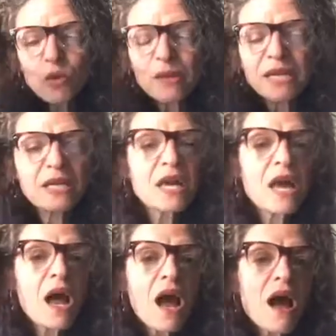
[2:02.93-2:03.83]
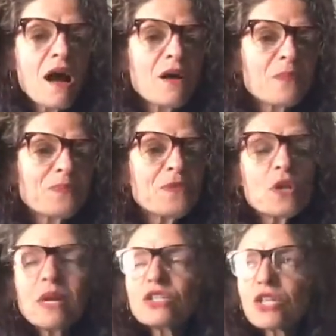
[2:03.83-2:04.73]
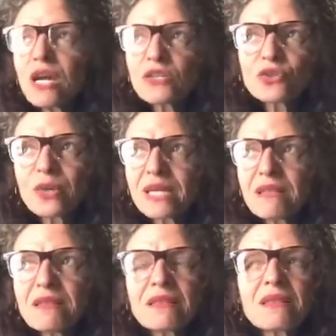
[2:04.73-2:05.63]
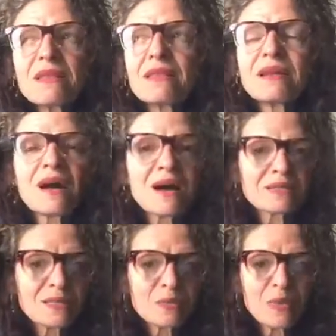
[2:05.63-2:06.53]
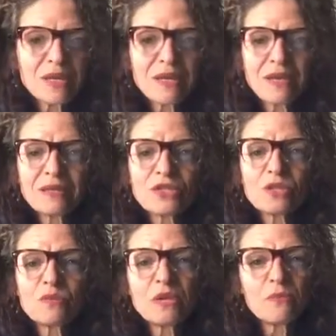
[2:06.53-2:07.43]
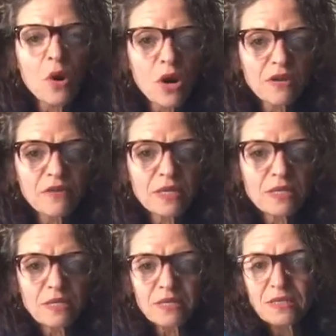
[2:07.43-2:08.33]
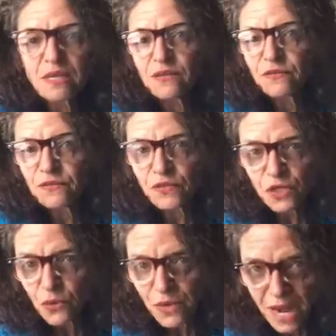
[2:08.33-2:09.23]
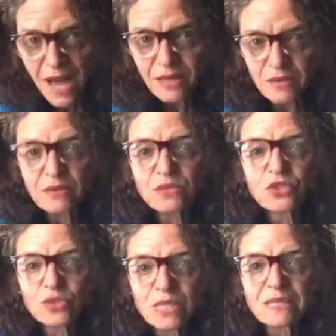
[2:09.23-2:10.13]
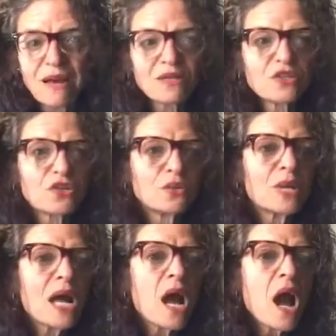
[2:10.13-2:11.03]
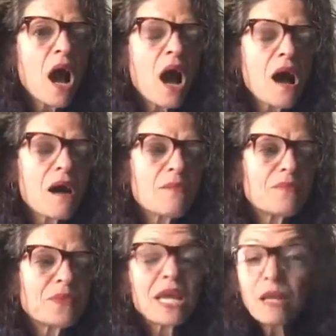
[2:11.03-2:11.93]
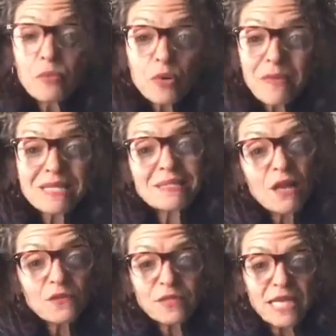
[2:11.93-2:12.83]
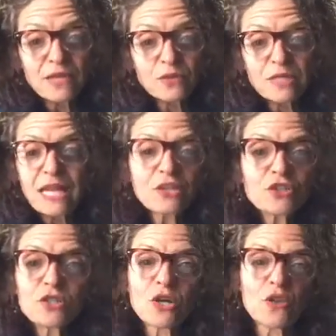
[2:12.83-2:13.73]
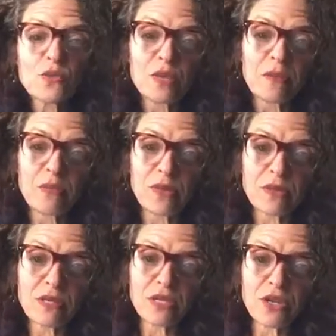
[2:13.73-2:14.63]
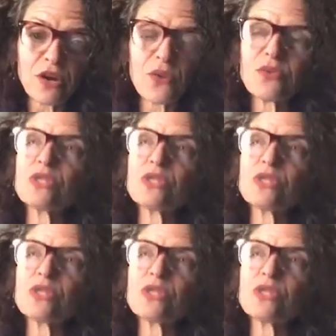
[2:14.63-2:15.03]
human. You know, I join in the gossip and just be a part of it instead of, you know, not choosing not to. And I put myself down, not just other people. You know,